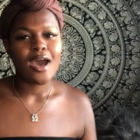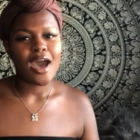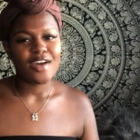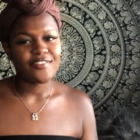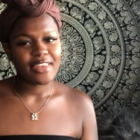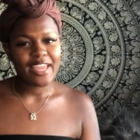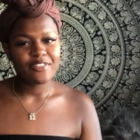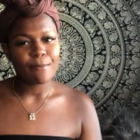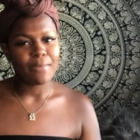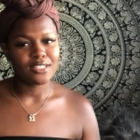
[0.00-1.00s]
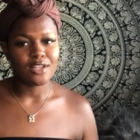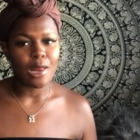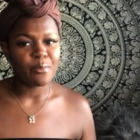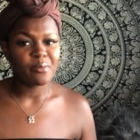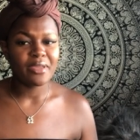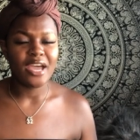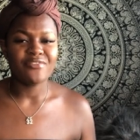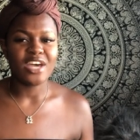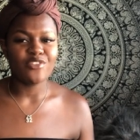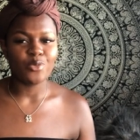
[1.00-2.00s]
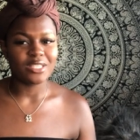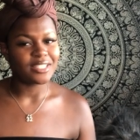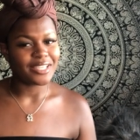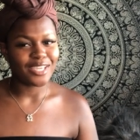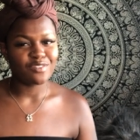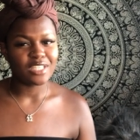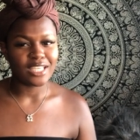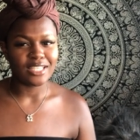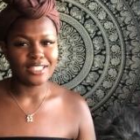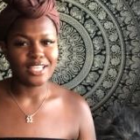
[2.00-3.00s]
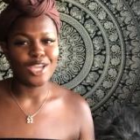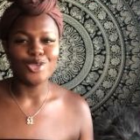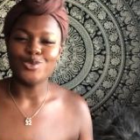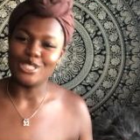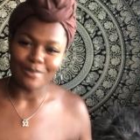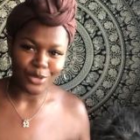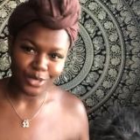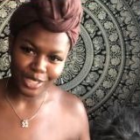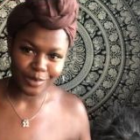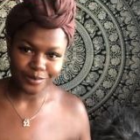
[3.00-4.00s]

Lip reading: I feel like the best compliment I've ever received is, you smell good.